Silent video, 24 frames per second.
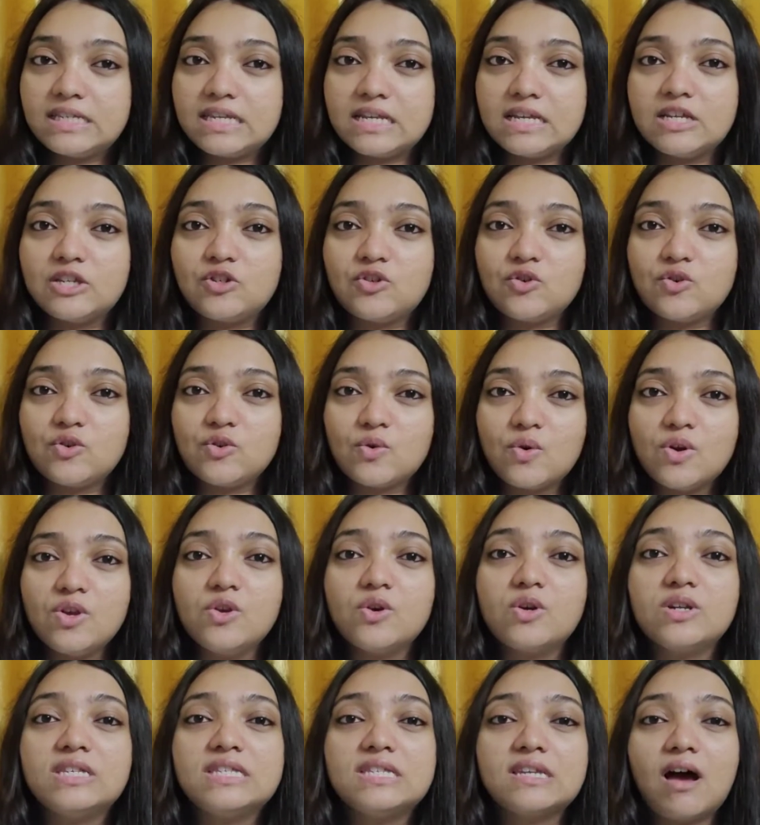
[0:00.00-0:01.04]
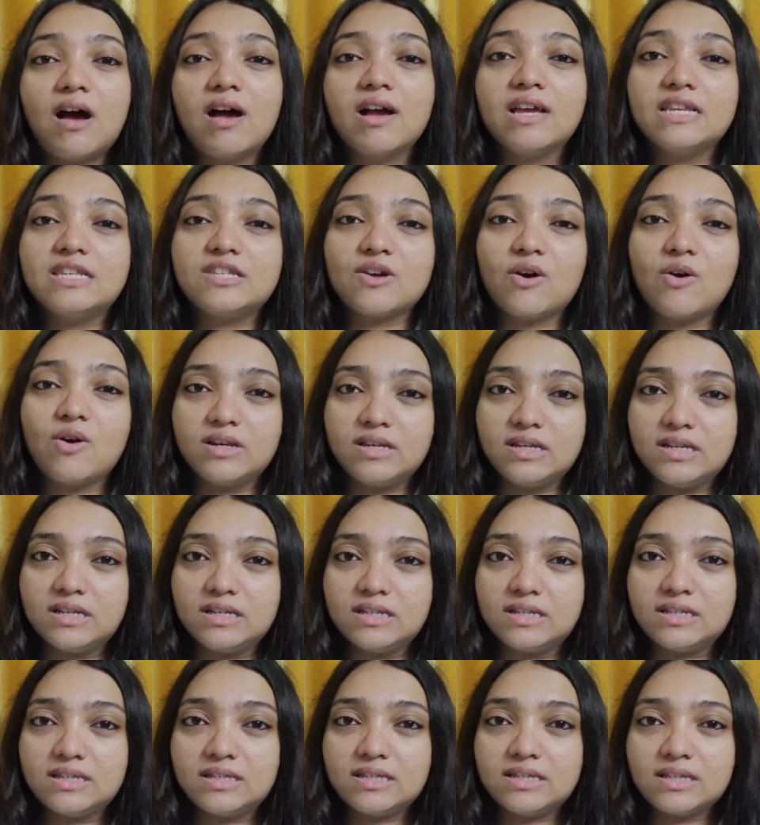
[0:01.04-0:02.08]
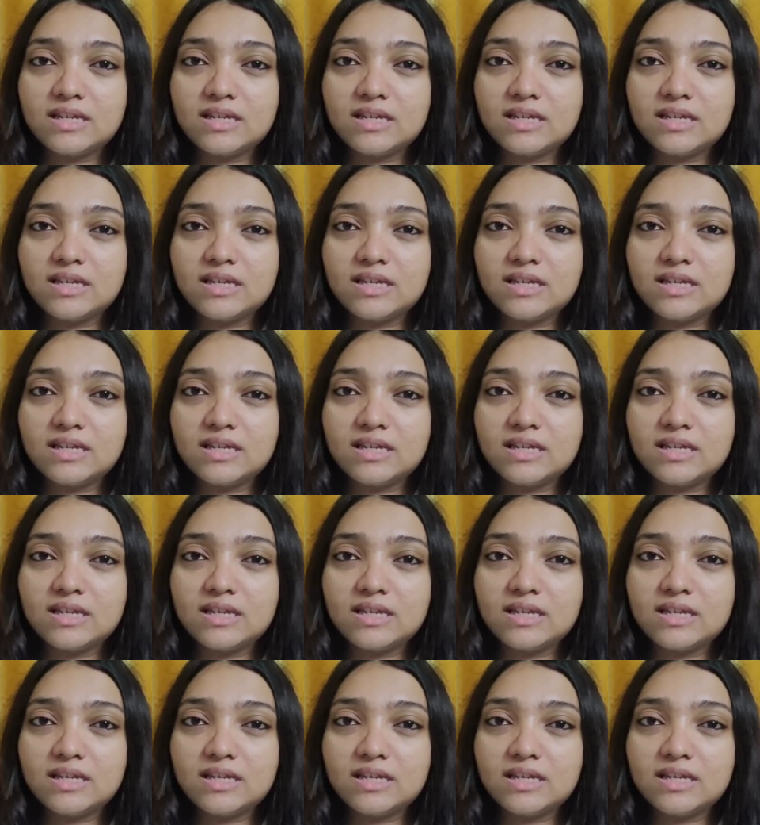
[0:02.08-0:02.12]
thing is to know your target audience.